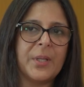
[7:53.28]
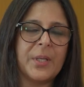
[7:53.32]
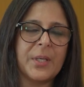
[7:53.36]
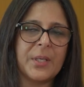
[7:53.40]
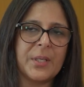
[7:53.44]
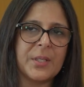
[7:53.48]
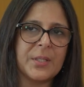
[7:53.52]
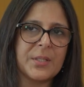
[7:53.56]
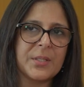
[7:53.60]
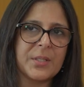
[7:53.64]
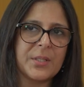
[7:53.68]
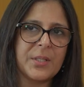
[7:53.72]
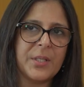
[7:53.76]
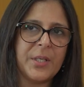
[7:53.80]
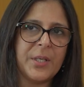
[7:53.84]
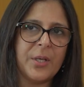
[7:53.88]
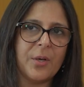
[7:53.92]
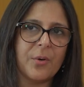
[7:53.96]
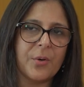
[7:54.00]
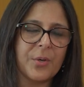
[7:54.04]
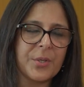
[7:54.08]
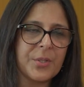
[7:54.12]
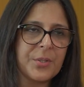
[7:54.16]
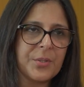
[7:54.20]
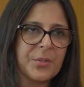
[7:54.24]
it's the
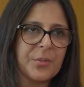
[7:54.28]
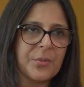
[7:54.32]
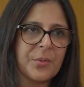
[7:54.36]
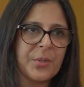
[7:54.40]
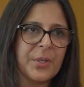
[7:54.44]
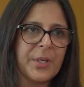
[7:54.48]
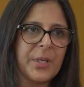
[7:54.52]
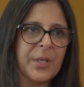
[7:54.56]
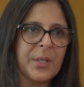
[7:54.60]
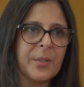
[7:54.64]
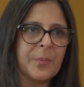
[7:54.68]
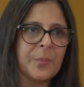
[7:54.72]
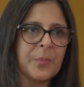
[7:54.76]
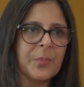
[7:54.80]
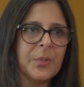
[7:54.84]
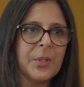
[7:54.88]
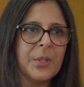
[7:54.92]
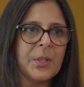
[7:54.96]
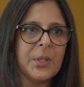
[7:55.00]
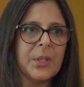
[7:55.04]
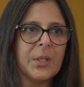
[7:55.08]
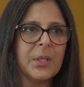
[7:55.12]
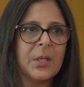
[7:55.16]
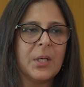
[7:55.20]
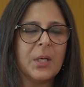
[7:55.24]
auditorium,
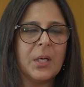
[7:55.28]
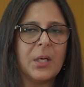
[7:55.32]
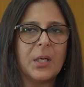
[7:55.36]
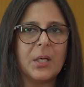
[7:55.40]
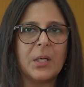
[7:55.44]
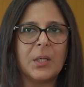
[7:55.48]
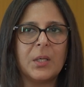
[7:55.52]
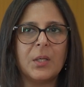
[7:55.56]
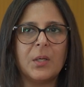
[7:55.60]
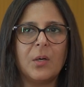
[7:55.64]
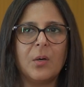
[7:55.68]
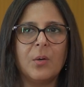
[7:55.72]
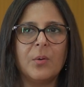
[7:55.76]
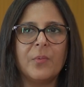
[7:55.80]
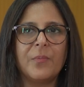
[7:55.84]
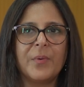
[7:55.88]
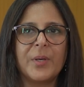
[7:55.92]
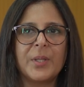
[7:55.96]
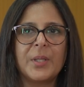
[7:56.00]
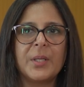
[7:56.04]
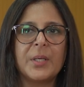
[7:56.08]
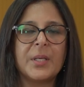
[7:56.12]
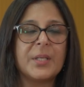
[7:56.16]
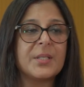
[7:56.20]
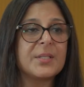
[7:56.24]
or
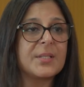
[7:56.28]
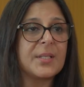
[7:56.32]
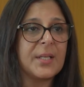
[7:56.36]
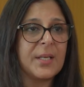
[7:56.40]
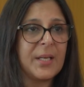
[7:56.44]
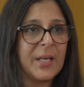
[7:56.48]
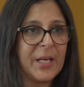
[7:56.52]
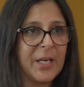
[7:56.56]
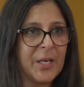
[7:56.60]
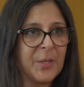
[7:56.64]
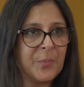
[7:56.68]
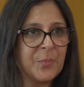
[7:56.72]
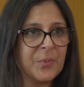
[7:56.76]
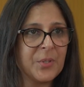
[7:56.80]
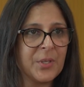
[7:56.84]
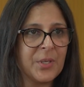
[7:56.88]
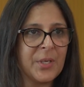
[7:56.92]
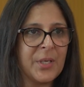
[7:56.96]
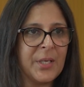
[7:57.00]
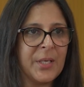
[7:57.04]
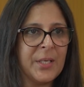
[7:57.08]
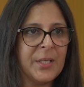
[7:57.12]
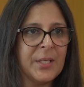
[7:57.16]
whether it's a library,